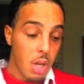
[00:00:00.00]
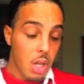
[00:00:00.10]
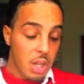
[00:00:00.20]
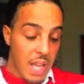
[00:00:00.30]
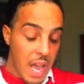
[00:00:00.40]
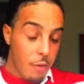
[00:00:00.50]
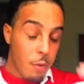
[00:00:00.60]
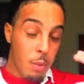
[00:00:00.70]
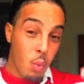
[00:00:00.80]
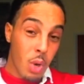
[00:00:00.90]
They have to
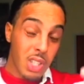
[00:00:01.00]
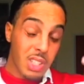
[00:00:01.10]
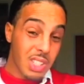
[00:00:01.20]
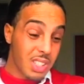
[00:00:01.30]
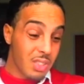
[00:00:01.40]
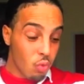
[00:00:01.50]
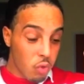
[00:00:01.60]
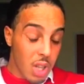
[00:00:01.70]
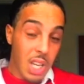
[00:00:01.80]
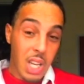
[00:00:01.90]
be willing to
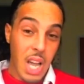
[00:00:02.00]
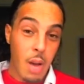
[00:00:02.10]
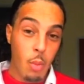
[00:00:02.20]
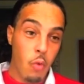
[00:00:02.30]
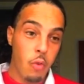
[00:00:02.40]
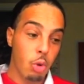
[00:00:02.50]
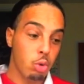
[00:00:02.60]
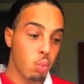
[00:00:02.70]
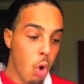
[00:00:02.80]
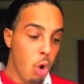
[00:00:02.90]
really climb over those
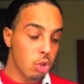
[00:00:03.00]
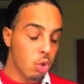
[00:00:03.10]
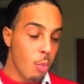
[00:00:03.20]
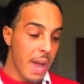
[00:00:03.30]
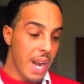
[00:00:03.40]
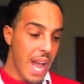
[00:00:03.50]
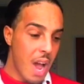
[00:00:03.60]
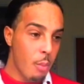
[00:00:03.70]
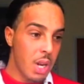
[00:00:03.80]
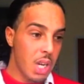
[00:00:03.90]
walls no matter how
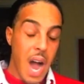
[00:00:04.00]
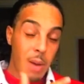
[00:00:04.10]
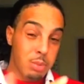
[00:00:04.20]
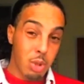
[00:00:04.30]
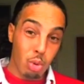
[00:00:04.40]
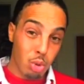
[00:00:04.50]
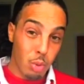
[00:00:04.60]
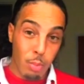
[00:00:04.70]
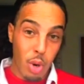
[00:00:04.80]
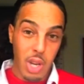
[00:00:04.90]
many obstacles you
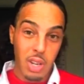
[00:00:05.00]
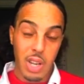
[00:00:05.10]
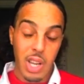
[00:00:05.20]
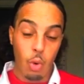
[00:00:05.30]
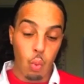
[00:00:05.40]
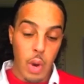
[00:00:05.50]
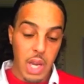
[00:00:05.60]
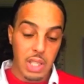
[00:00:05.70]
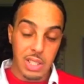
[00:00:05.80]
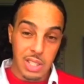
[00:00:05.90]
put in, in the way
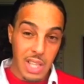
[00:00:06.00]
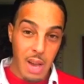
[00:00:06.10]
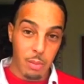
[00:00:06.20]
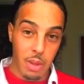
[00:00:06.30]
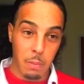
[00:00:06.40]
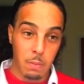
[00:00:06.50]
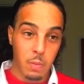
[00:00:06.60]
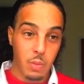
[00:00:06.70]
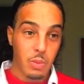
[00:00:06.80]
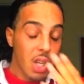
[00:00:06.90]
to stop them
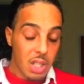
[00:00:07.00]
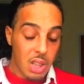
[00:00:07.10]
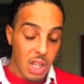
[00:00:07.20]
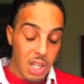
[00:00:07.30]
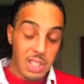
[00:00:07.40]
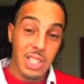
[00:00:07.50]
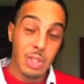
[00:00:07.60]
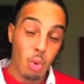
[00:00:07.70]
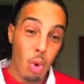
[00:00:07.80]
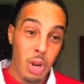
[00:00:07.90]
the thing is, it's
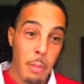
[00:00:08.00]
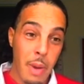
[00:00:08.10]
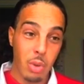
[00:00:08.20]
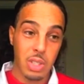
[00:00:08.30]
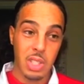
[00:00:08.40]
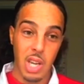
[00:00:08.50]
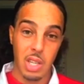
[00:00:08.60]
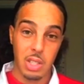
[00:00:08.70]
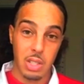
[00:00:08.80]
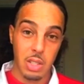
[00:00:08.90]
all about
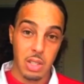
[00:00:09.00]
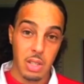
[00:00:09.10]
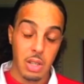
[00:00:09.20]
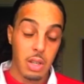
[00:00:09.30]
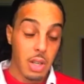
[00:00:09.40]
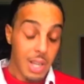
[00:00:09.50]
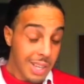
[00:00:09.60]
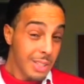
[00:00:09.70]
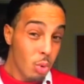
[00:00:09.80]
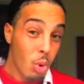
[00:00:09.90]
sex. It
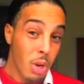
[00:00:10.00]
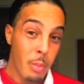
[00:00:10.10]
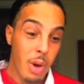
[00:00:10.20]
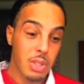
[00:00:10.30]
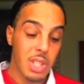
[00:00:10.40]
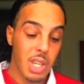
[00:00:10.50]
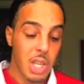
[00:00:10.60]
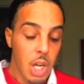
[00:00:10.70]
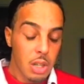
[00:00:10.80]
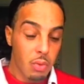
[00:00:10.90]
is all about sex.
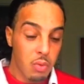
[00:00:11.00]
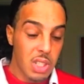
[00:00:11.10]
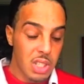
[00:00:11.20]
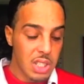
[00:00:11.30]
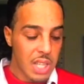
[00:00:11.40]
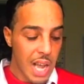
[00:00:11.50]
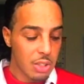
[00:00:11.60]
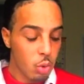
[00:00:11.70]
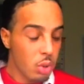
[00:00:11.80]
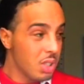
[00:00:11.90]
The reason these guys do this